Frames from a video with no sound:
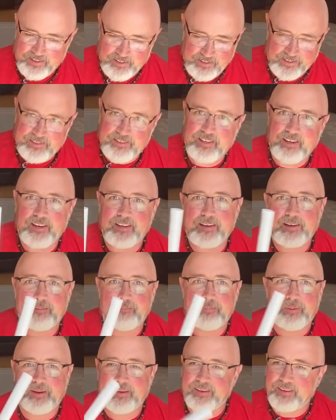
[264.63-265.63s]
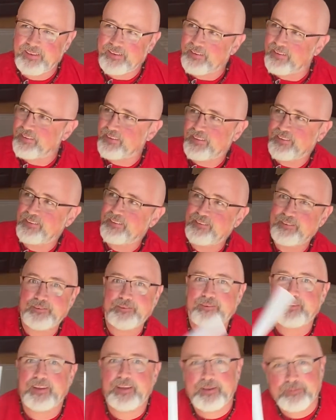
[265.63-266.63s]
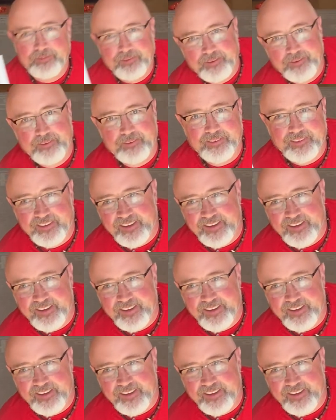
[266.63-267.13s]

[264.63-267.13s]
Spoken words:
sitting in a bucket, doing absolutely